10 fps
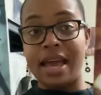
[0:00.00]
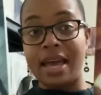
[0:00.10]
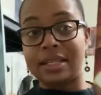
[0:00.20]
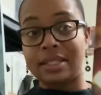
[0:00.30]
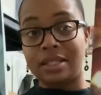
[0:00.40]

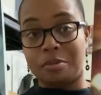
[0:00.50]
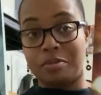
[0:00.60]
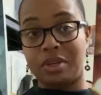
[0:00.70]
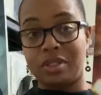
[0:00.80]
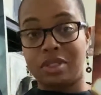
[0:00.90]
Excellent
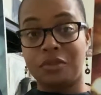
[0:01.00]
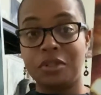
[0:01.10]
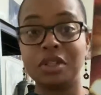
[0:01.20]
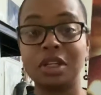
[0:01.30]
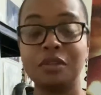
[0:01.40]
books. If you're
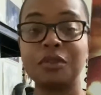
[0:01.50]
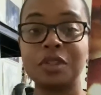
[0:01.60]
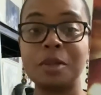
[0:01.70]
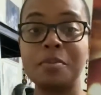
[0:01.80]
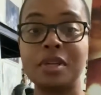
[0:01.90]
looking for
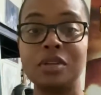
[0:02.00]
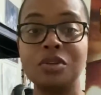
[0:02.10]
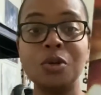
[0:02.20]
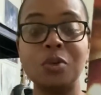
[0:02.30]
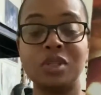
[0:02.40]
something
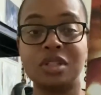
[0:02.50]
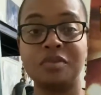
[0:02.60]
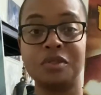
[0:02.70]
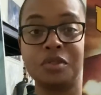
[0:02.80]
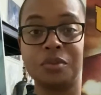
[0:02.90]
new and
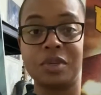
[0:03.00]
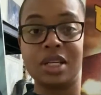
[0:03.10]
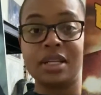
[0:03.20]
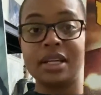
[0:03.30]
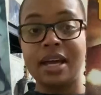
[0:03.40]
different to
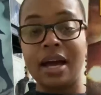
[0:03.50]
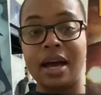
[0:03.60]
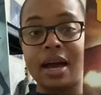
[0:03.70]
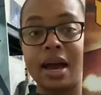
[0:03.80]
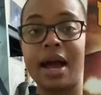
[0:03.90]
read,
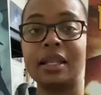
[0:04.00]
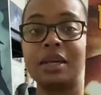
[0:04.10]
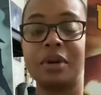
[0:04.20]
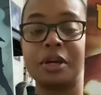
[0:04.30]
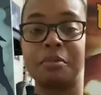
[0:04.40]
I highly
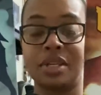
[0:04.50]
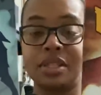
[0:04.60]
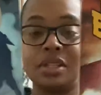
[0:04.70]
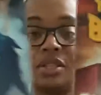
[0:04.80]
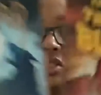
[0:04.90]

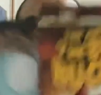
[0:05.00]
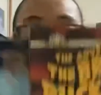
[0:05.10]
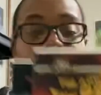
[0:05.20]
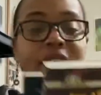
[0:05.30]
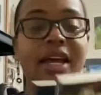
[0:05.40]
recommend these
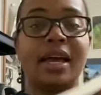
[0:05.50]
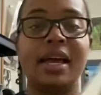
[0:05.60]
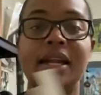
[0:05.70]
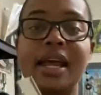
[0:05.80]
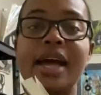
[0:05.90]
two.
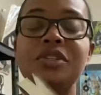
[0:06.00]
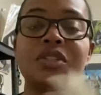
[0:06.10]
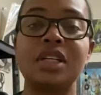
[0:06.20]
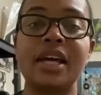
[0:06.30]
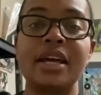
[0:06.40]
And
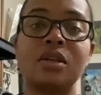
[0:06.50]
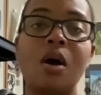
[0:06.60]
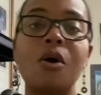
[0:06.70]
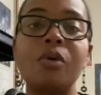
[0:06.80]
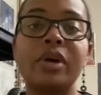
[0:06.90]
actually, as
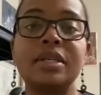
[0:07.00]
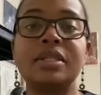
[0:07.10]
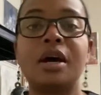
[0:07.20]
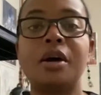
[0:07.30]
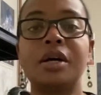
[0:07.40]
always
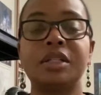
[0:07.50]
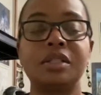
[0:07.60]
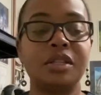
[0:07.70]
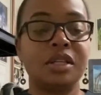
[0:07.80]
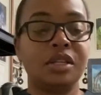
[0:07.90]

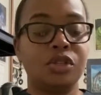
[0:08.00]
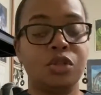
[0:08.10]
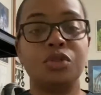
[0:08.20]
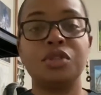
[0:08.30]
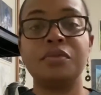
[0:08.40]
on the
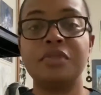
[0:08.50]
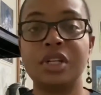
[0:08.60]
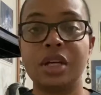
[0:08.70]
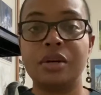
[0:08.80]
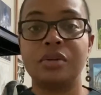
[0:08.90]
YouTube
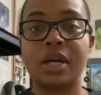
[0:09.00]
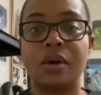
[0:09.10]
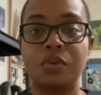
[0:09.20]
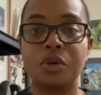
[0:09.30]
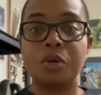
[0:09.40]
videos, I
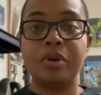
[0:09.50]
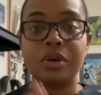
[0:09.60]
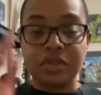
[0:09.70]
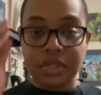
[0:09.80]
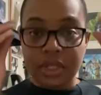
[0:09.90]
will
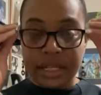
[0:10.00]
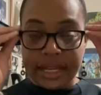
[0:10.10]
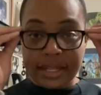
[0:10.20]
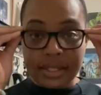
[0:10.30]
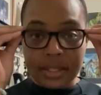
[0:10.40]
post the
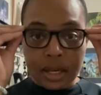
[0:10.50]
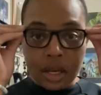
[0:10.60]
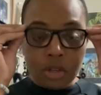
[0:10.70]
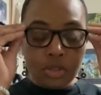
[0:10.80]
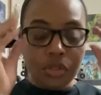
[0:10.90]
links
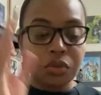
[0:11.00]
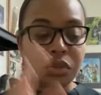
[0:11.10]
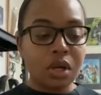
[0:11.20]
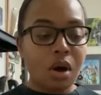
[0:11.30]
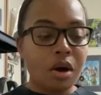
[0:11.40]
to
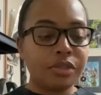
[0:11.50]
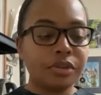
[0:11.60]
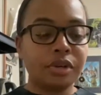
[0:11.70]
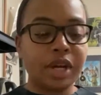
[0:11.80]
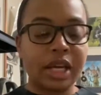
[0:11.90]
the
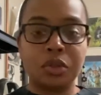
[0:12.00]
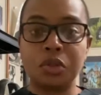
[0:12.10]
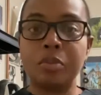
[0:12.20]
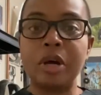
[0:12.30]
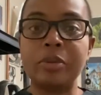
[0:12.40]
author and
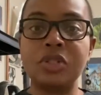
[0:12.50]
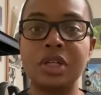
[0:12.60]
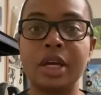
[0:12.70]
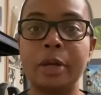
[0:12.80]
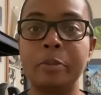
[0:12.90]
or
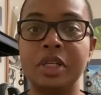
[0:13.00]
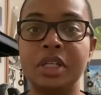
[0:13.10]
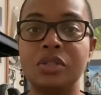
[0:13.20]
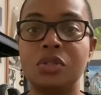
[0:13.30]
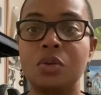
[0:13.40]
publishing
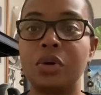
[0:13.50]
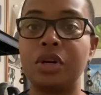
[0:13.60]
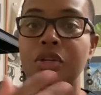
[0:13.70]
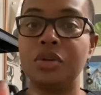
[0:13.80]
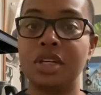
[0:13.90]
company to where
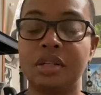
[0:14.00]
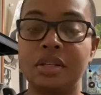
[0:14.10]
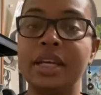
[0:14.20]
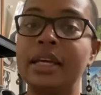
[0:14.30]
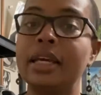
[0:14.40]
you
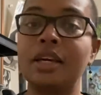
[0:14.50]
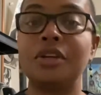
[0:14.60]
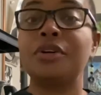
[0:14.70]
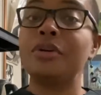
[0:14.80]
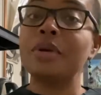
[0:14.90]
can get
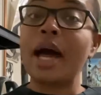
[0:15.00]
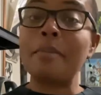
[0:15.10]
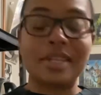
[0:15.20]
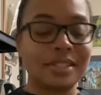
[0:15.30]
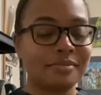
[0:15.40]
your own
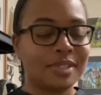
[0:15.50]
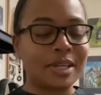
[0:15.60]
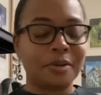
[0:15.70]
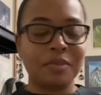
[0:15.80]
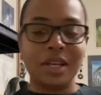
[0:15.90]
copies.
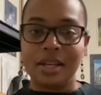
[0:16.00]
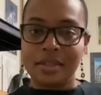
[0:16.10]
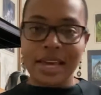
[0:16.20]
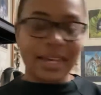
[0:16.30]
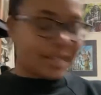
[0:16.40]
So
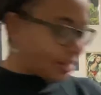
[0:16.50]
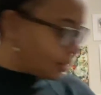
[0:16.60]
thanks.